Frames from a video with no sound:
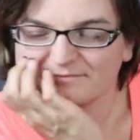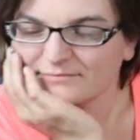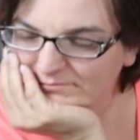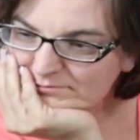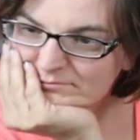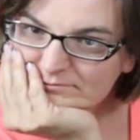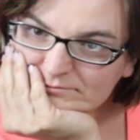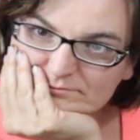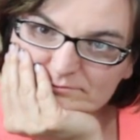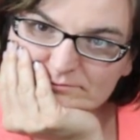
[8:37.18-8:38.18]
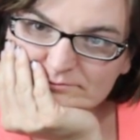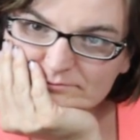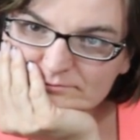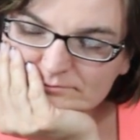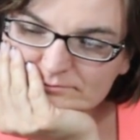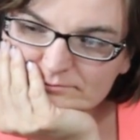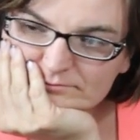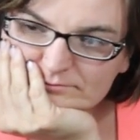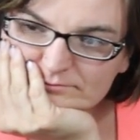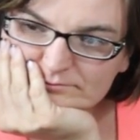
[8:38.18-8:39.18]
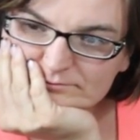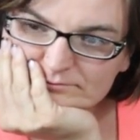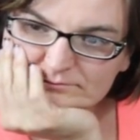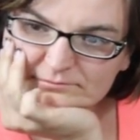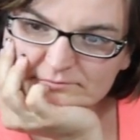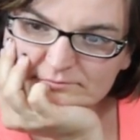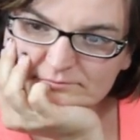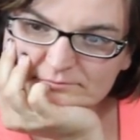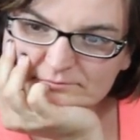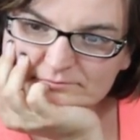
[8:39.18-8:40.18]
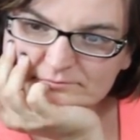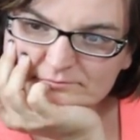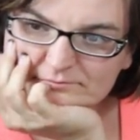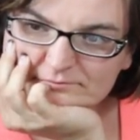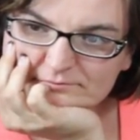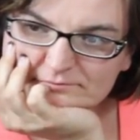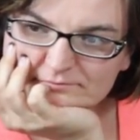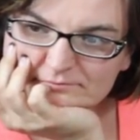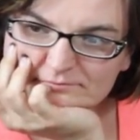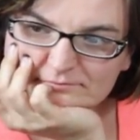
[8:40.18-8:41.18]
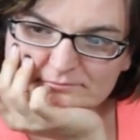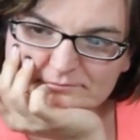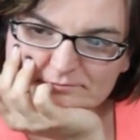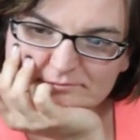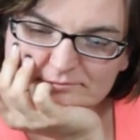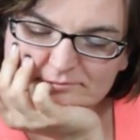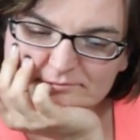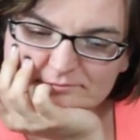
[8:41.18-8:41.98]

[no speech]